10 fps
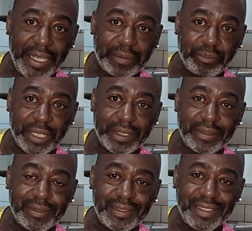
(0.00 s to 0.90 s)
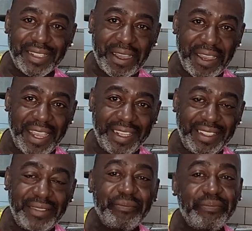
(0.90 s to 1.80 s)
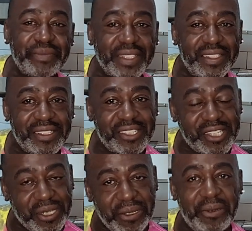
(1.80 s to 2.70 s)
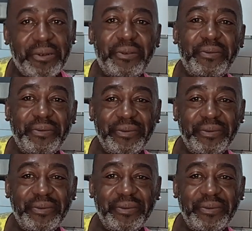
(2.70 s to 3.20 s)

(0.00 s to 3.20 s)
like button. All right? Till